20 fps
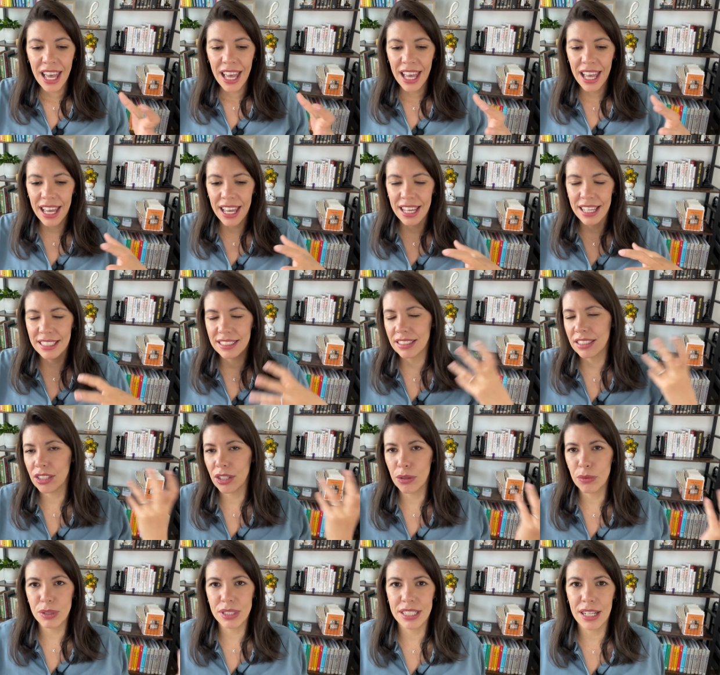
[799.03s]
and so
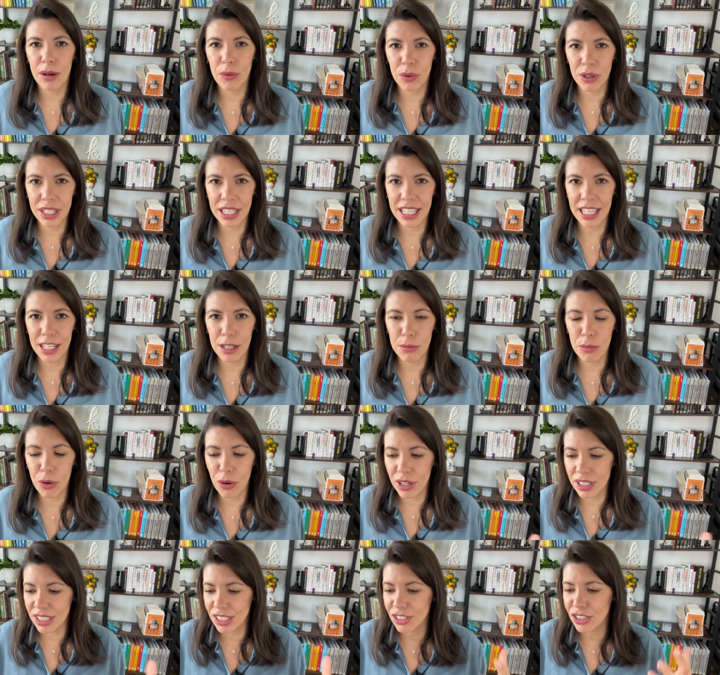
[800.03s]
it was not working
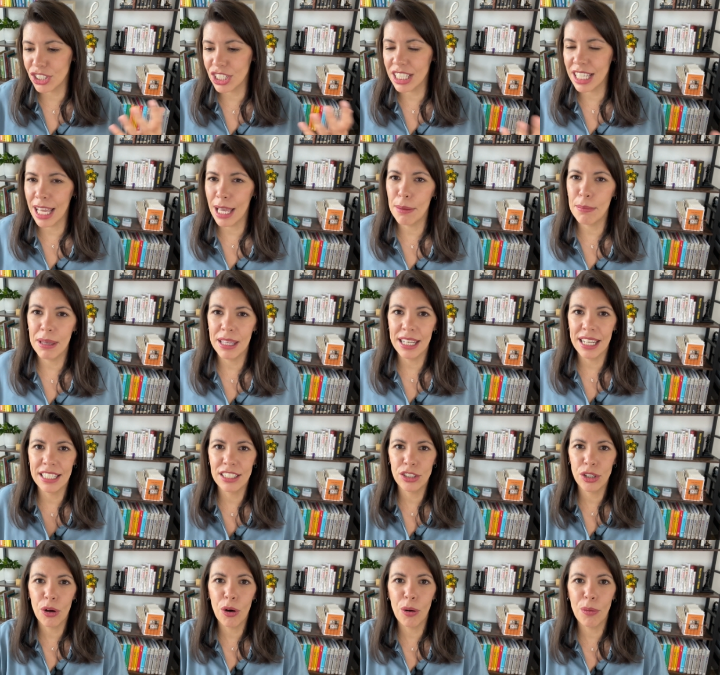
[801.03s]
anymore. So she came in and
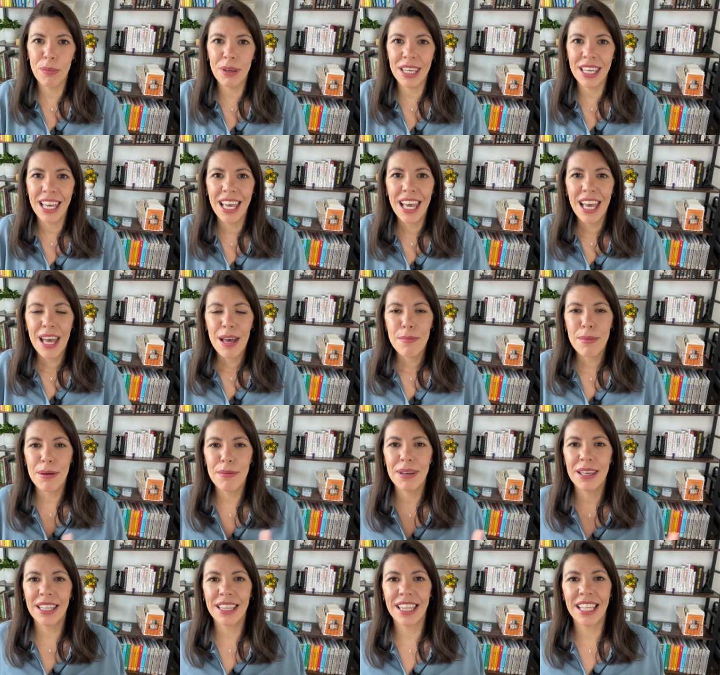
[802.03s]
told me,
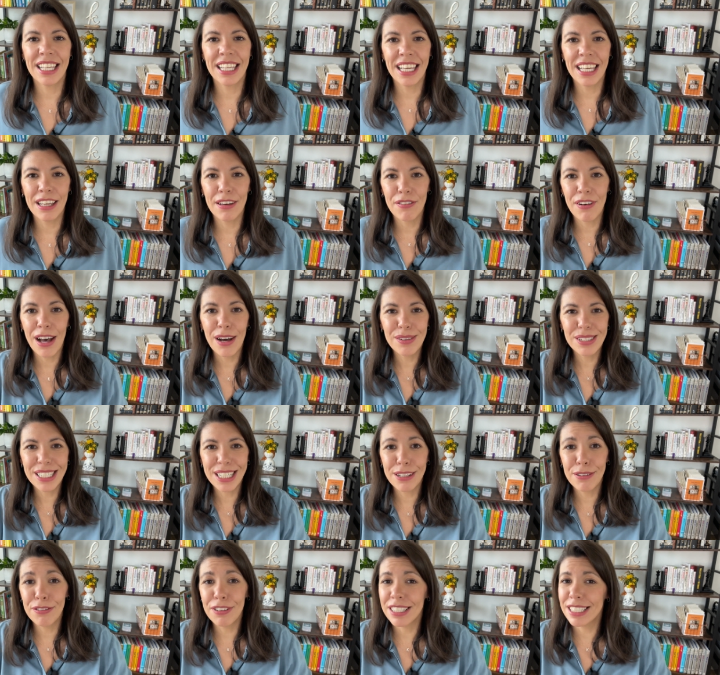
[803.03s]
maybe thinking if I was
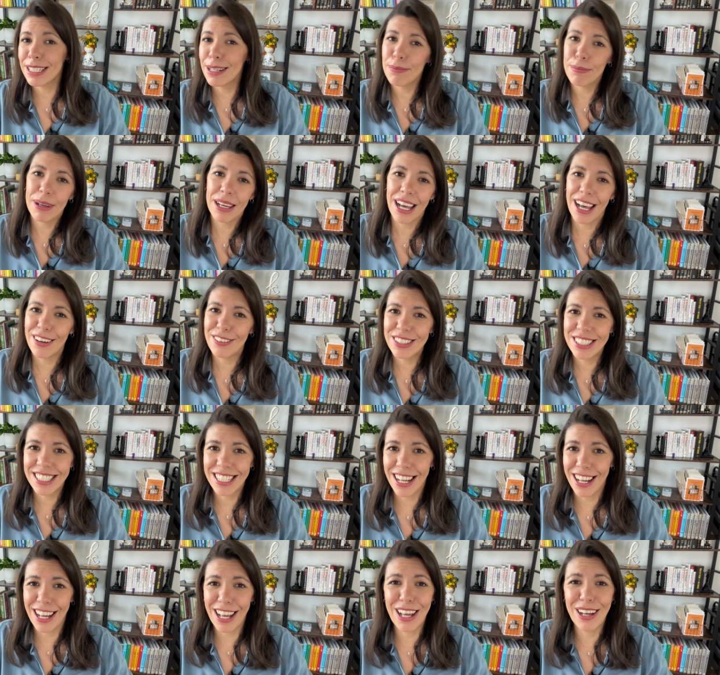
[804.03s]
gonna fix it, but I was
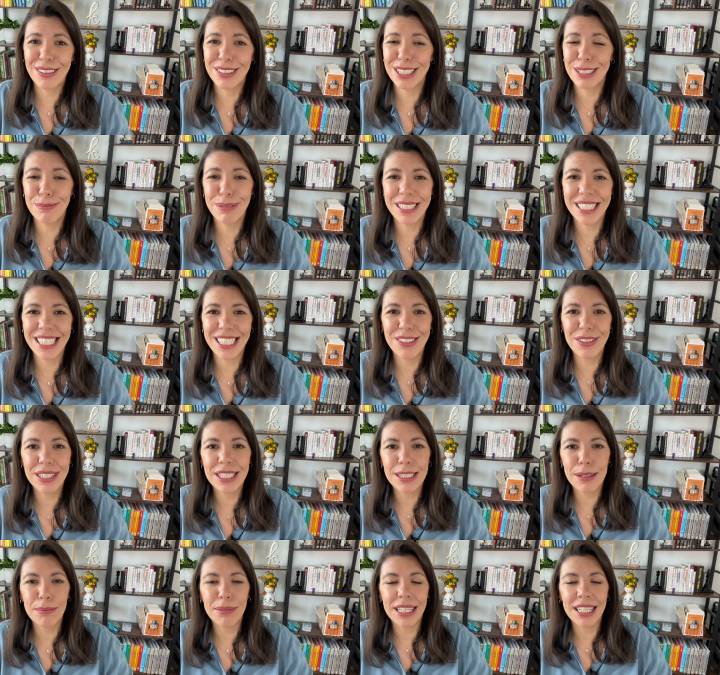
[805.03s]
not. I was busy doing
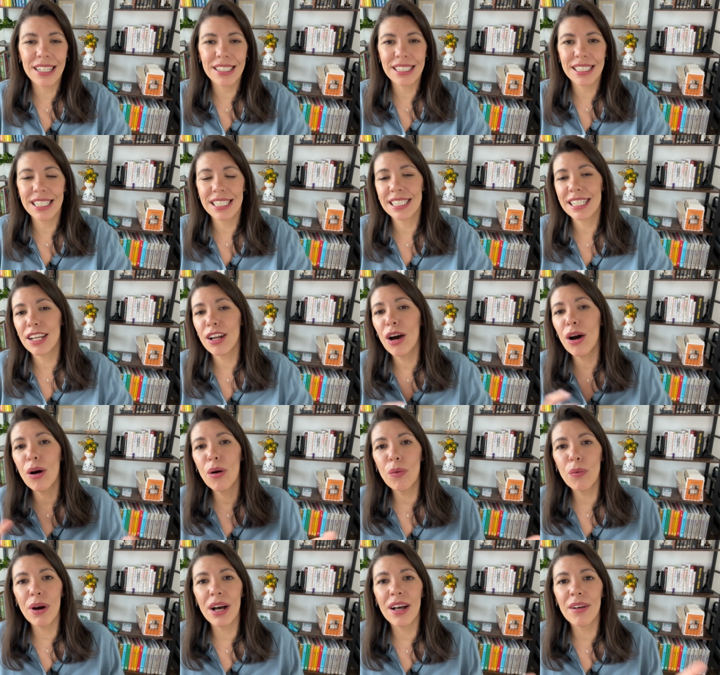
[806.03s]
something else. And I said, oh,
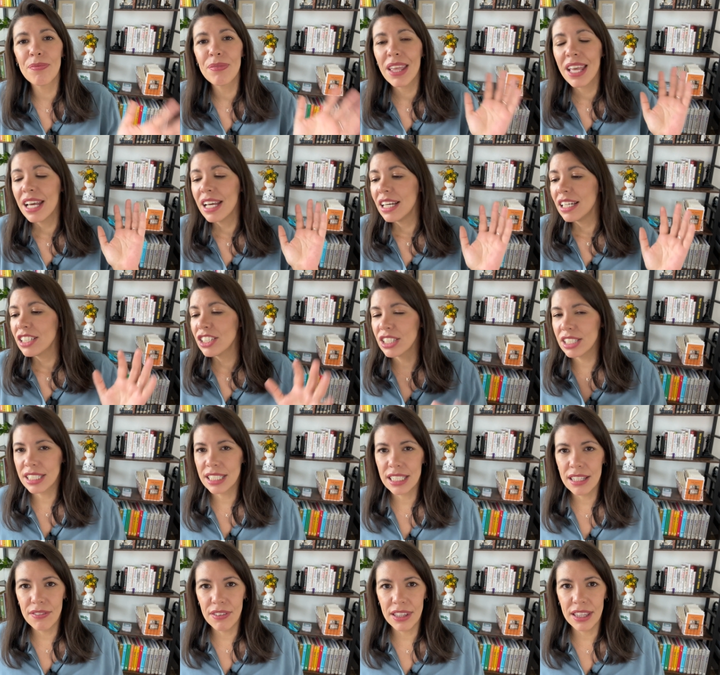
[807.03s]
well, just
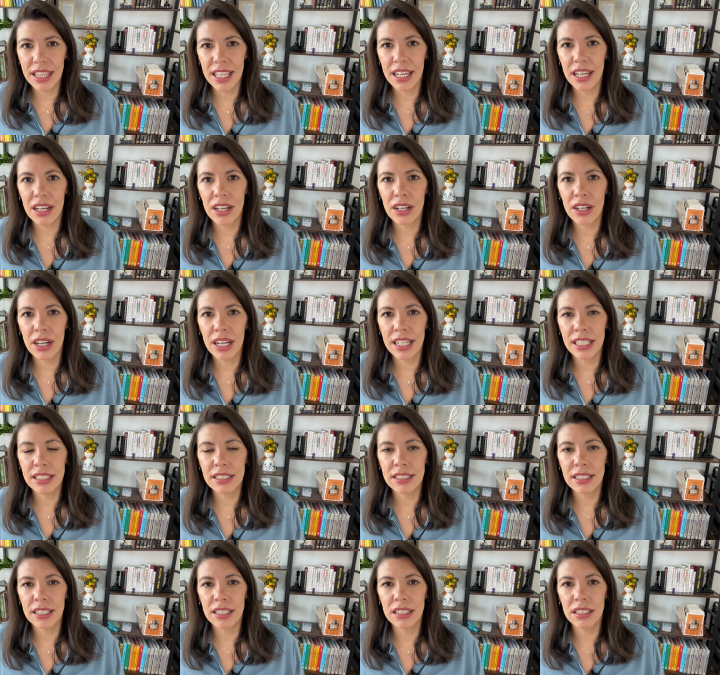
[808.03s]
leave it there
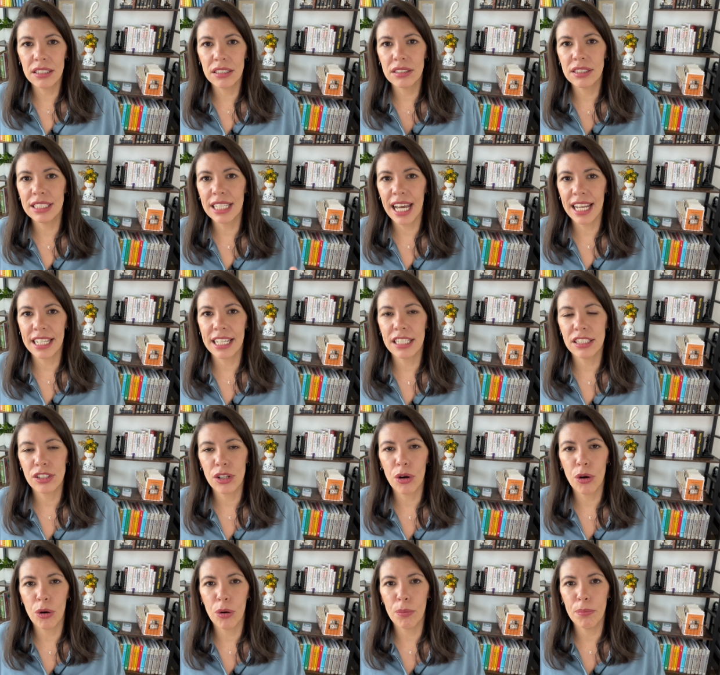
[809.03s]
until Dad gets
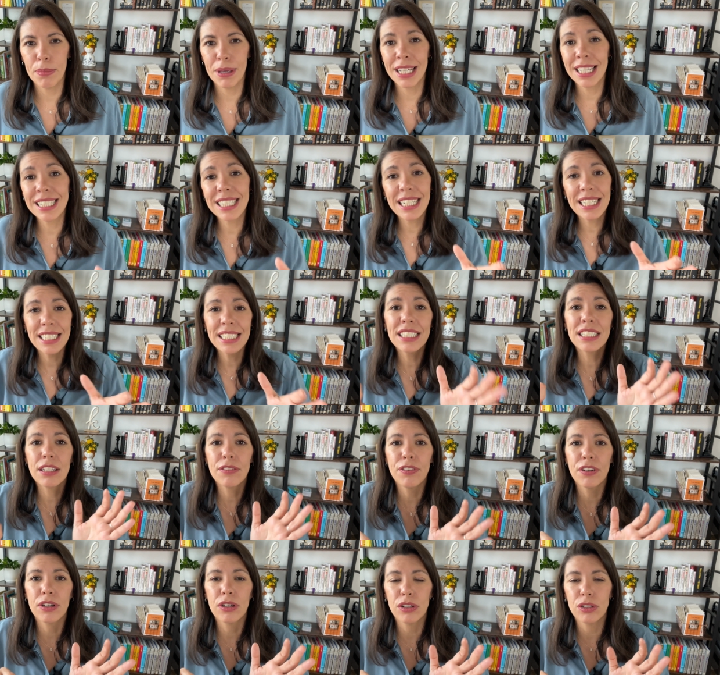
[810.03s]
home, because it is
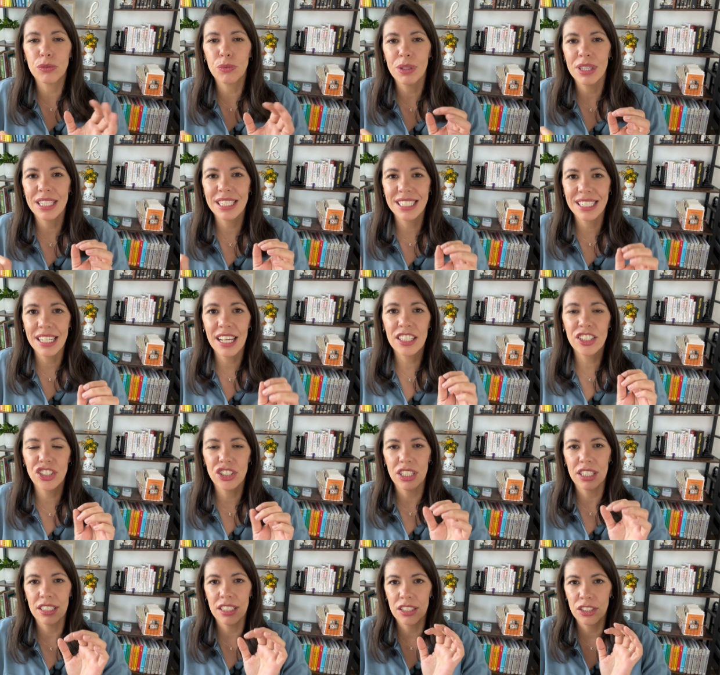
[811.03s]
difficult with the
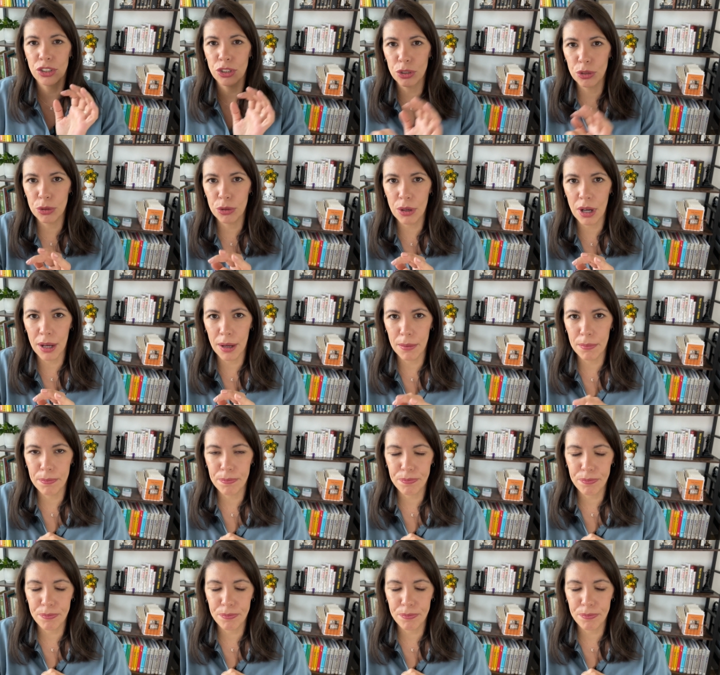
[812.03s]
suction to,